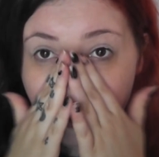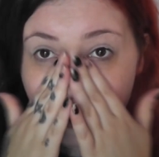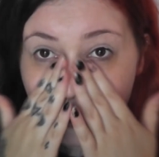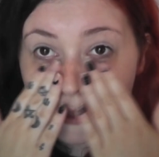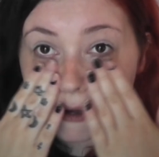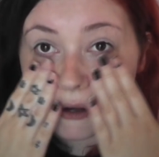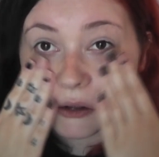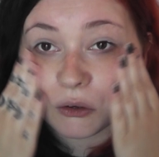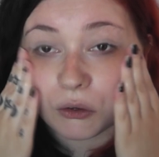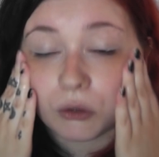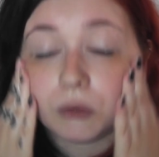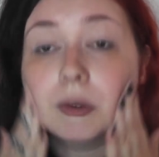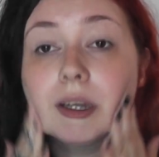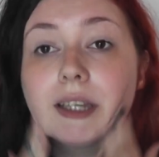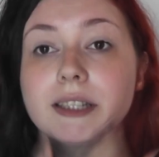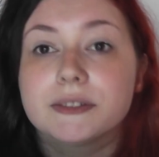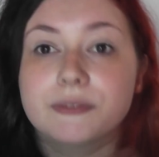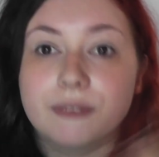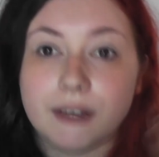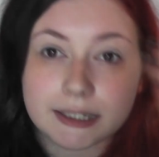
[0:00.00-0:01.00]
And it
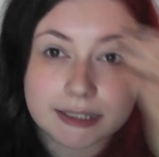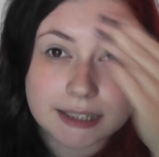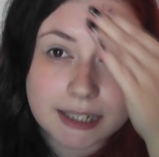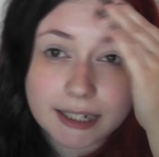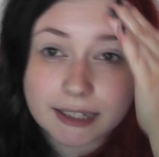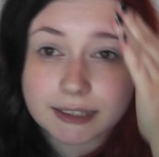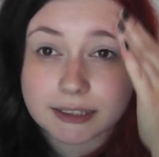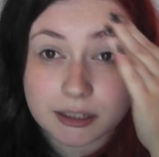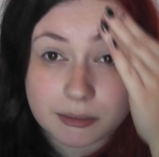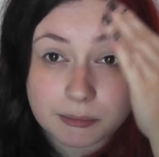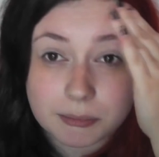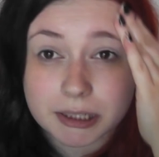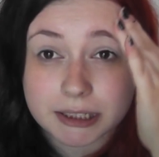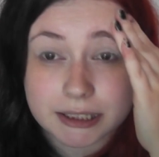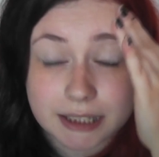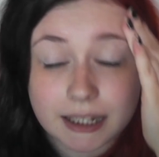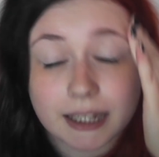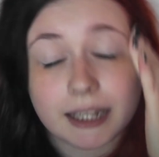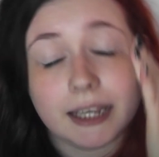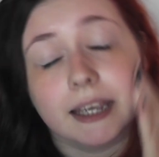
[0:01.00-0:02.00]
always fascinated me
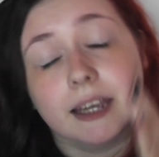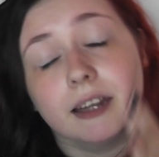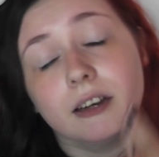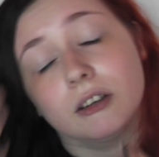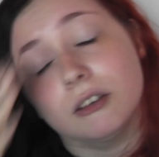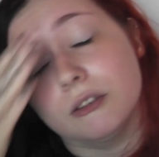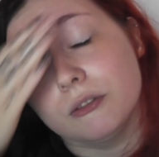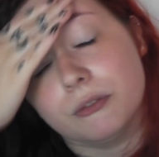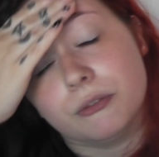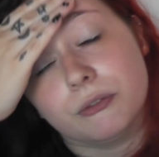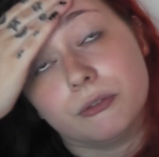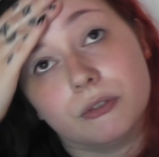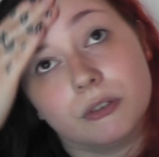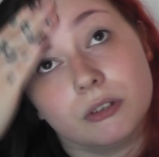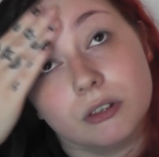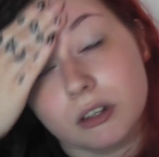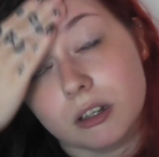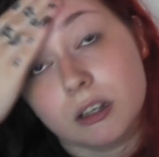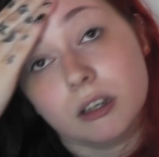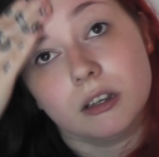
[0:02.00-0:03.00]
to learn of
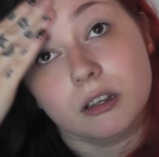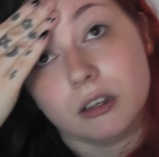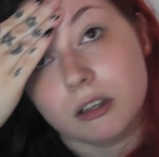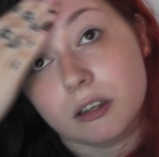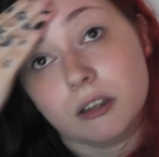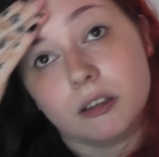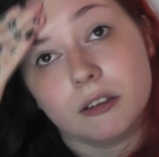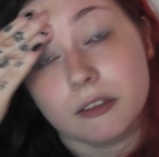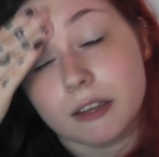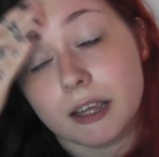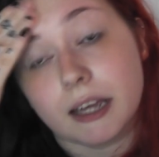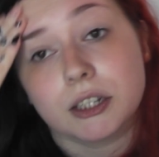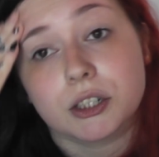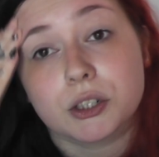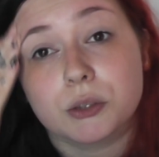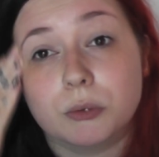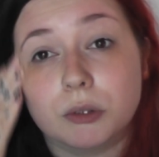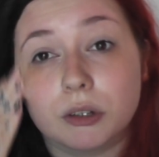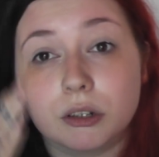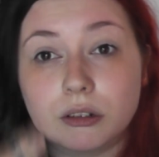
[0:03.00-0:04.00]
the
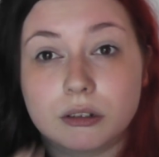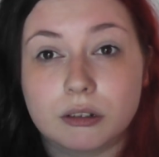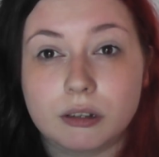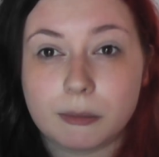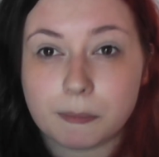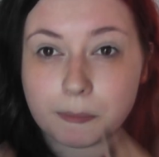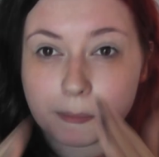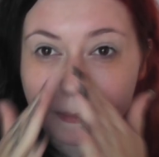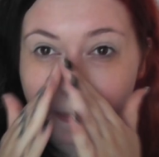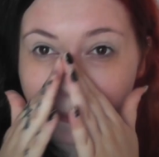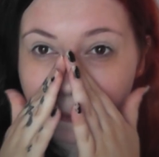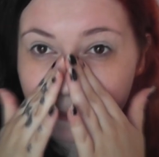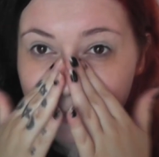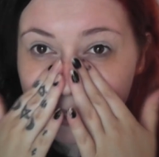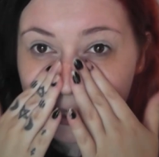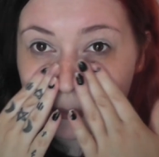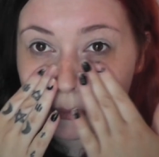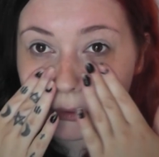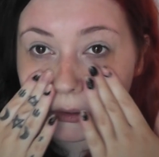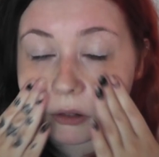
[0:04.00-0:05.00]
actual
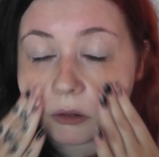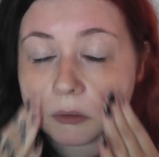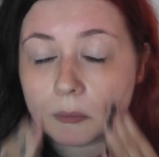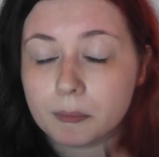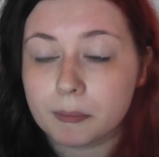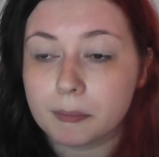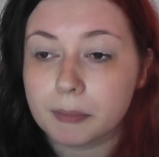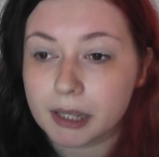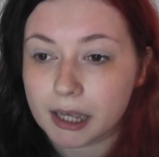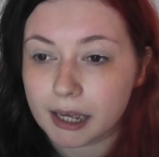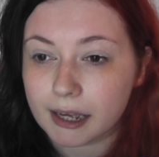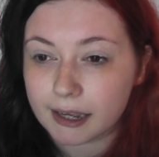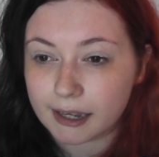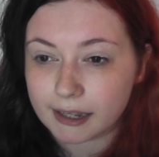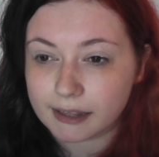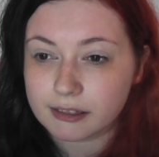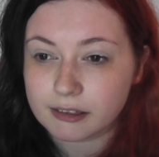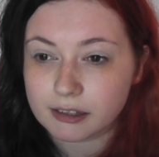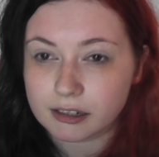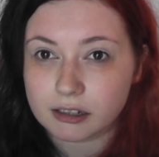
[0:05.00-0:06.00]
people
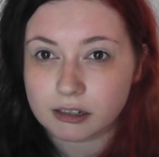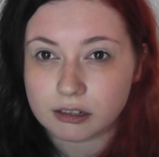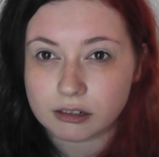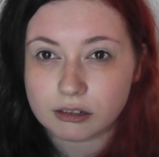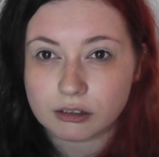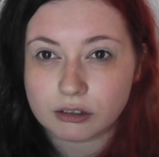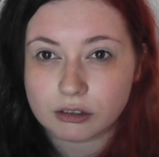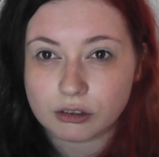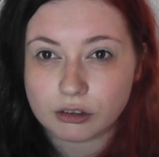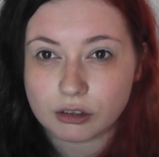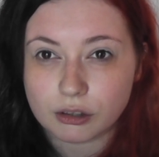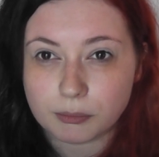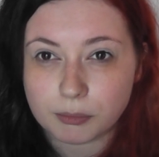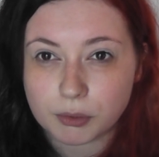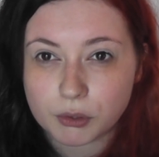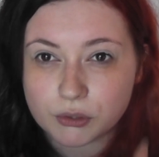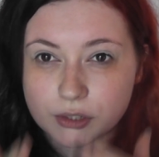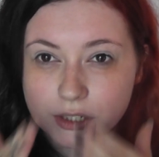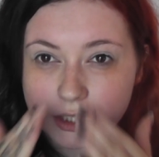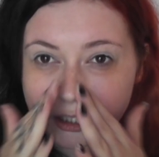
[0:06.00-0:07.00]
behind the
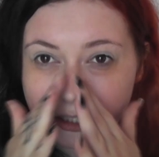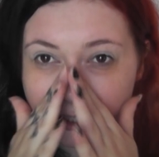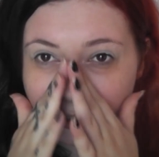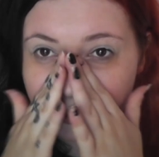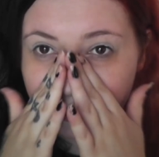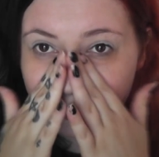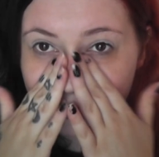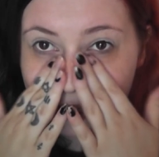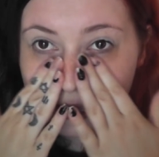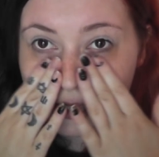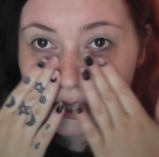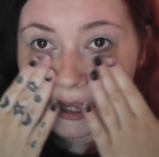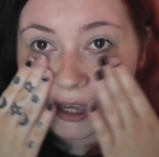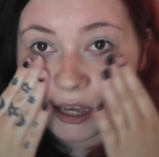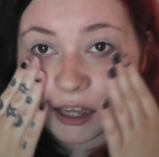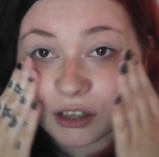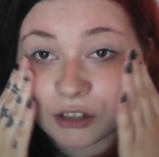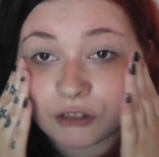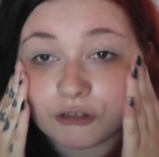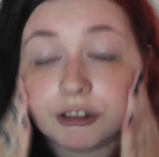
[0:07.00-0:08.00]
music
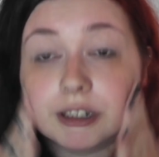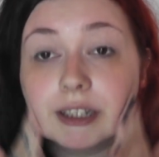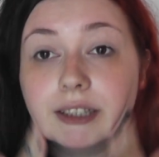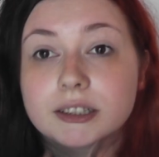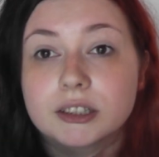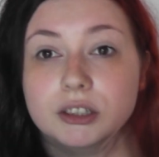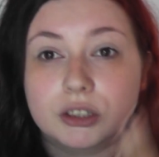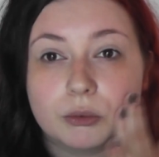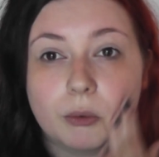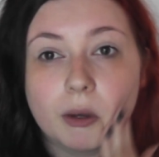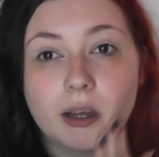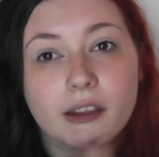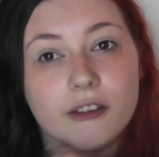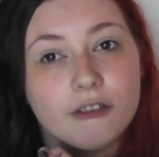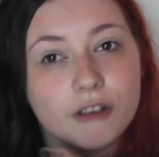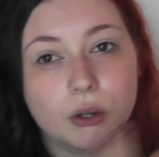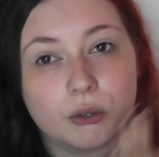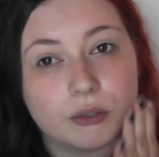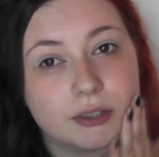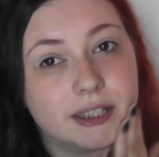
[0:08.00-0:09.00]
and the reasons why they
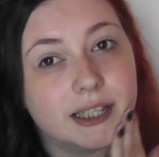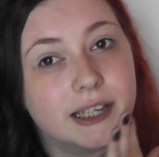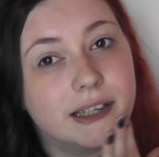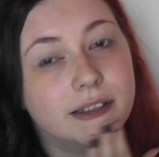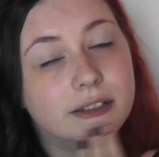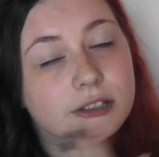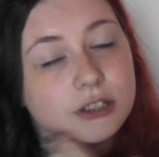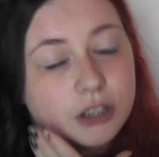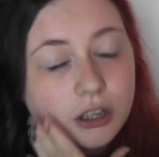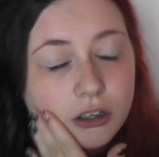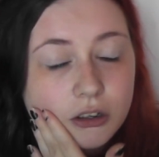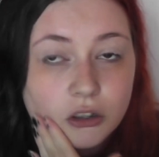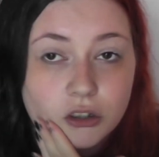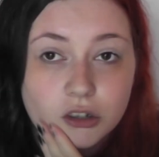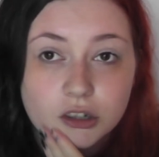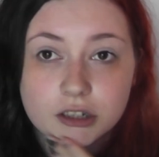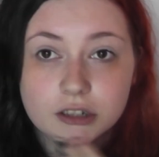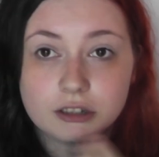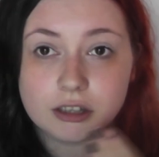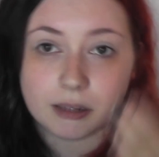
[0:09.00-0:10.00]
wrote certain
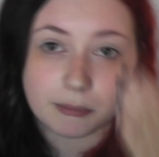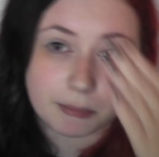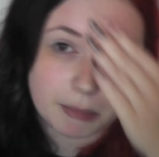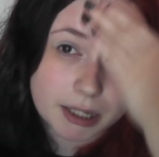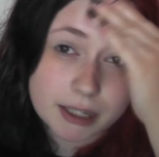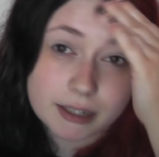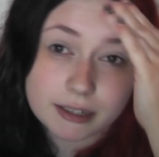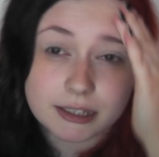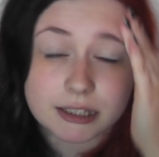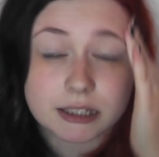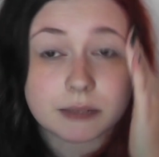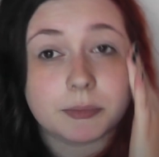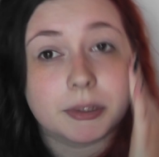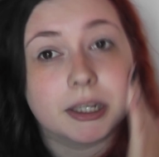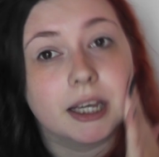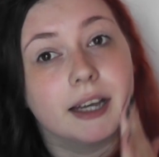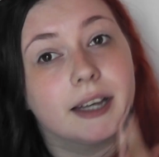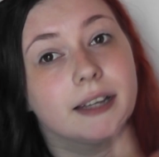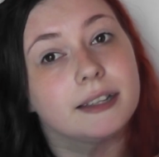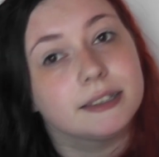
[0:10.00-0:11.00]
songs and the meanings
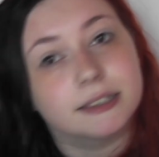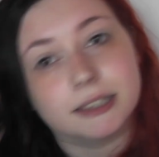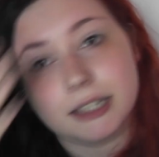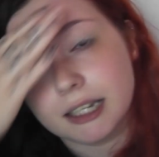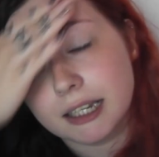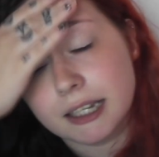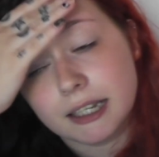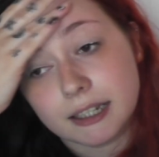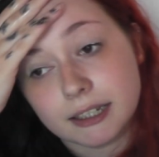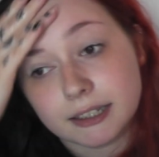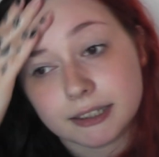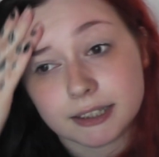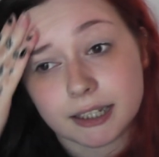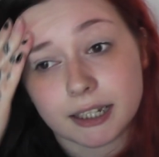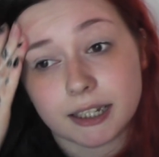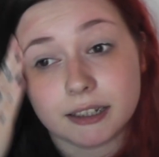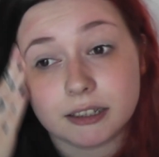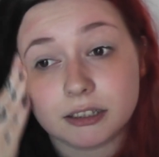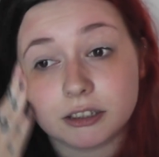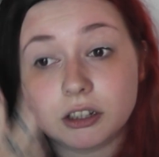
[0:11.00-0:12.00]
behind
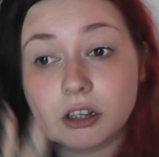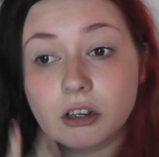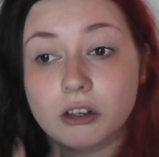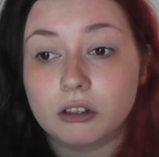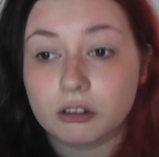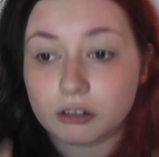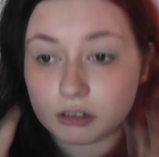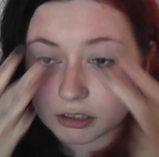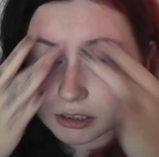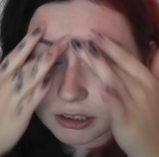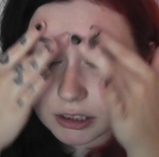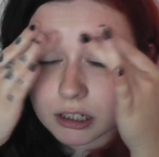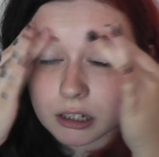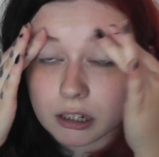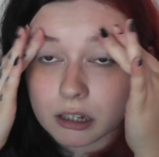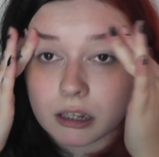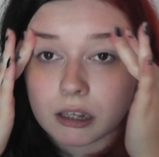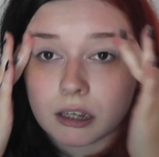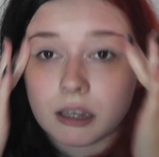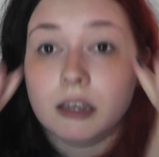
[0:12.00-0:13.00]
certain songs,
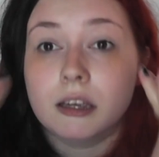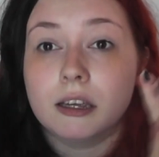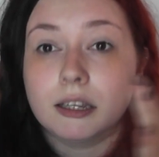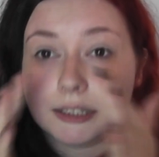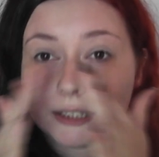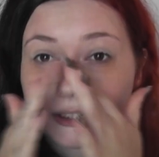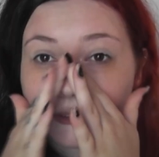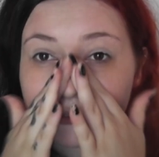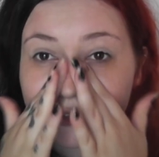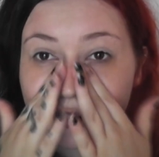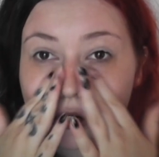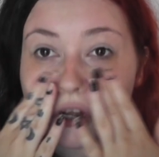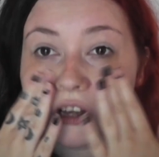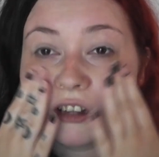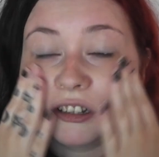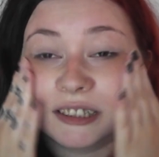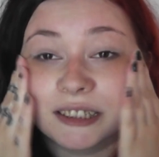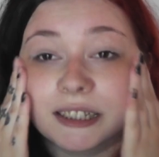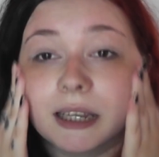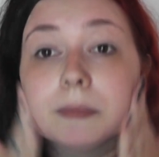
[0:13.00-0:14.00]
different
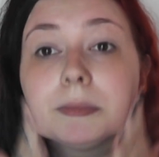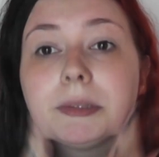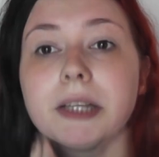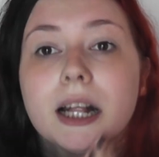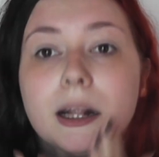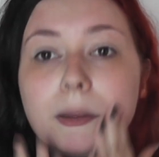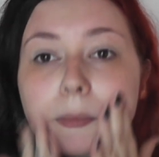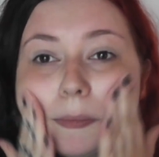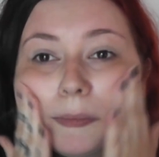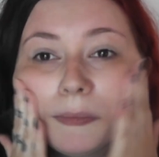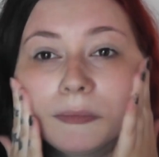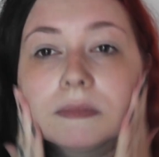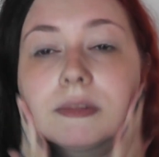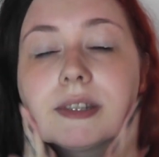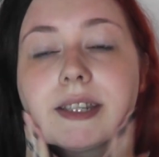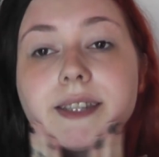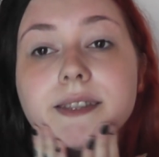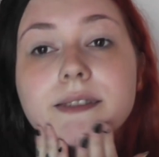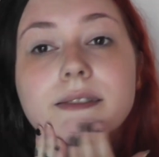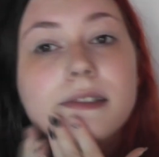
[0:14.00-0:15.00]
concept
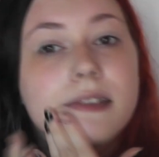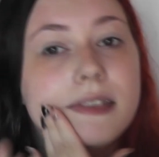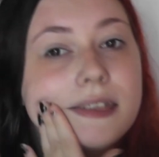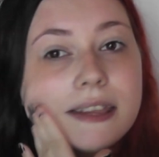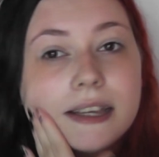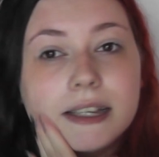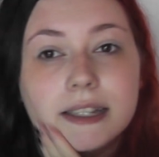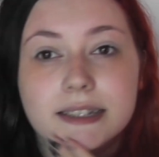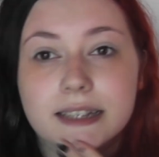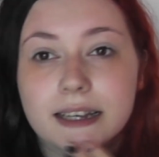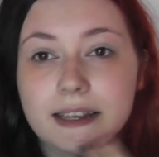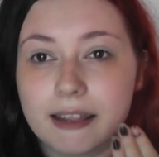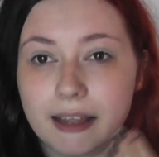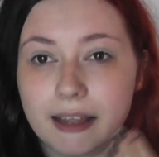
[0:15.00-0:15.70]
albums, things like